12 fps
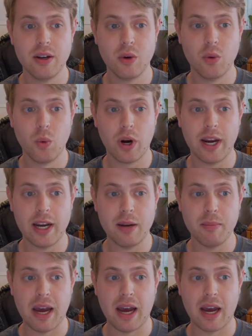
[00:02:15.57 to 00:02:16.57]
we're getting
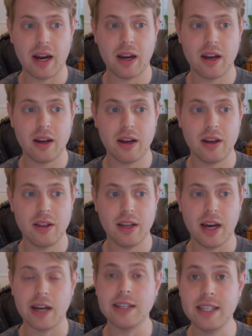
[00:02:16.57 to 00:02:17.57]
back the
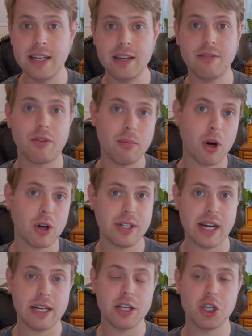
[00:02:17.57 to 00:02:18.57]
ID from our
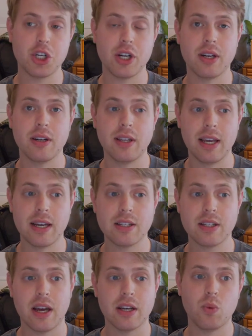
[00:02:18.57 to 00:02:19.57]
technician list
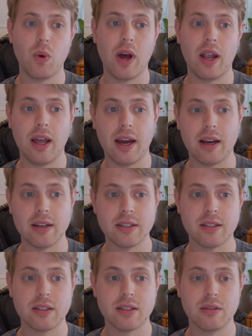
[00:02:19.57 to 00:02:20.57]
as well
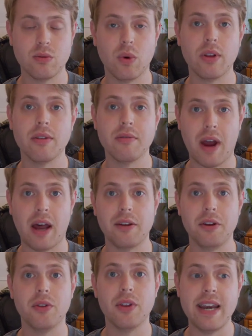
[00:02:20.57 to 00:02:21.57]
as, well, the
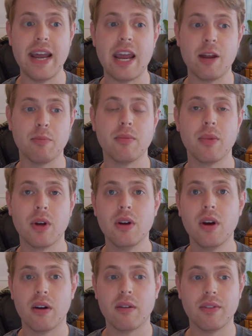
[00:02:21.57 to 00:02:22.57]
value, the name
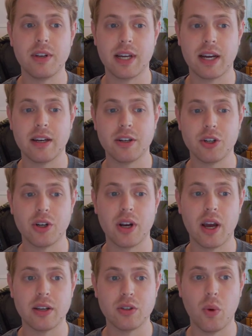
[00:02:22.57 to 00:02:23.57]
of the technician
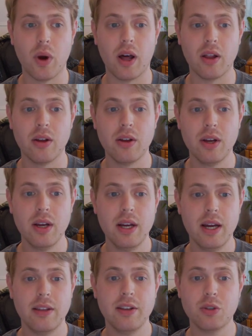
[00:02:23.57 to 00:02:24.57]
as well.
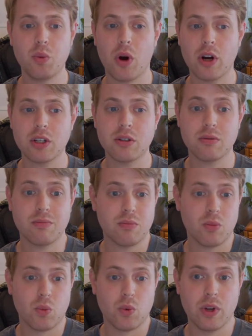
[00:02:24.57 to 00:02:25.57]
And this works
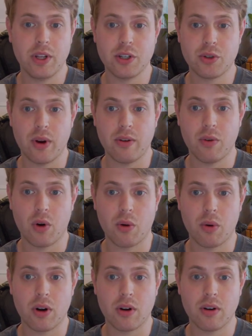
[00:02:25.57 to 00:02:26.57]
really
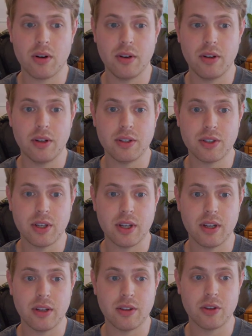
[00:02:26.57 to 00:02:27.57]
straightforward. You can
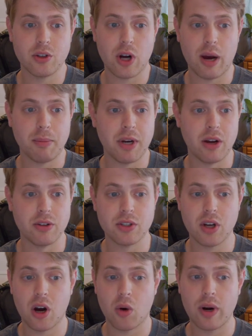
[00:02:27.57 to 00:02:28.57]
see the drop-down's
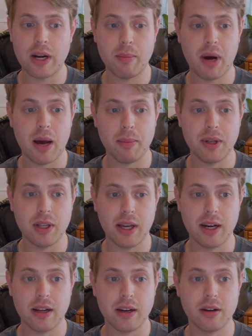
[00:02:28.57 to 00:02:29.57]
already
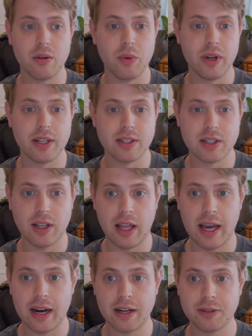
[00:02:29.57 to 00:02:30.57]
populated. We can
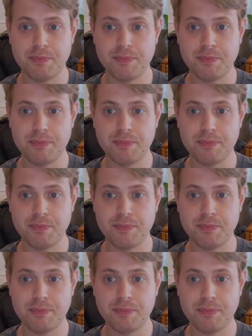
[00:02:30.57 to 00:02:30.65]
select.